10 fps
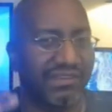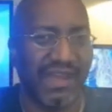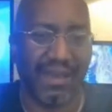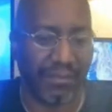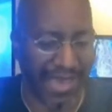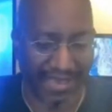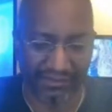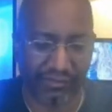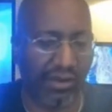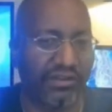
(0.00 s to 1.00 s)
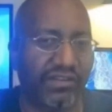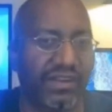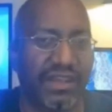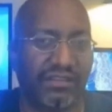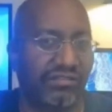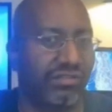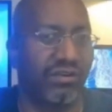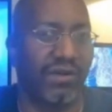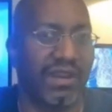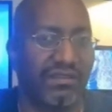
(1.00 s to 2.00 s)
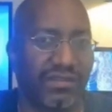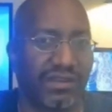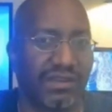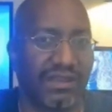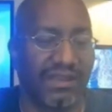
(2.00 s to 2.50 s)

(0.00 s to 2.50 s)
not passed on to the next generation.